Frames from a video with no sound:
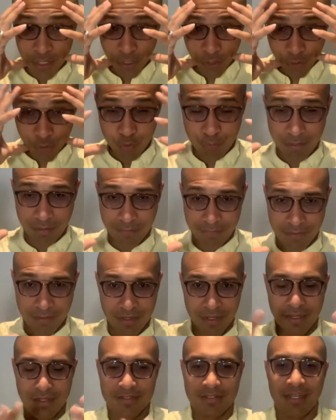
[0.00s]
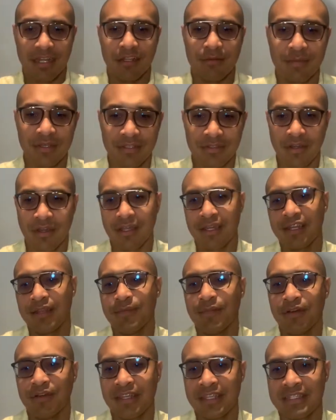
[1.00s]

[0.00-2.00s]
group of thoughts that I'll be talking about,